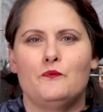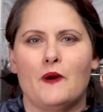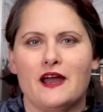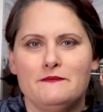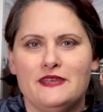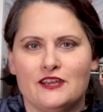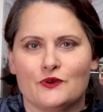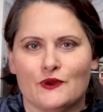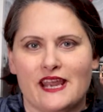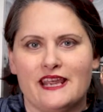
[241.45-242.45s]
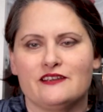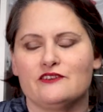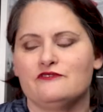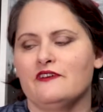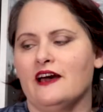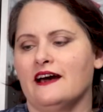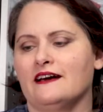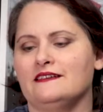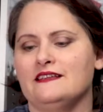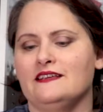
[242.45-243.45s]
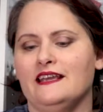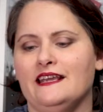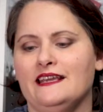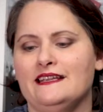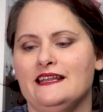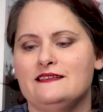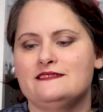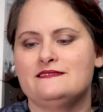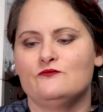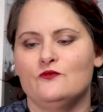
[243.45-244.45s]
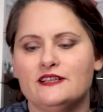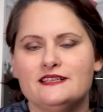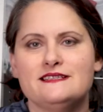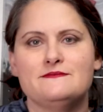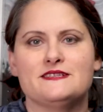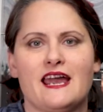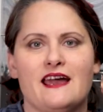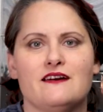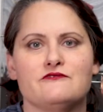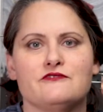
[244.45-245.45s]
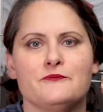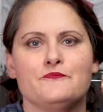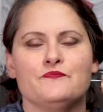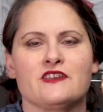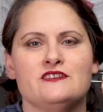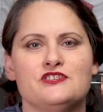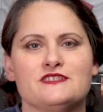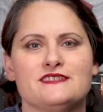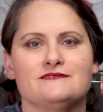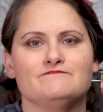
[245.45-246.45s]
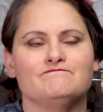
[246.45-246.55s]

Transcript: by being creative, uh, it, it really seems to have just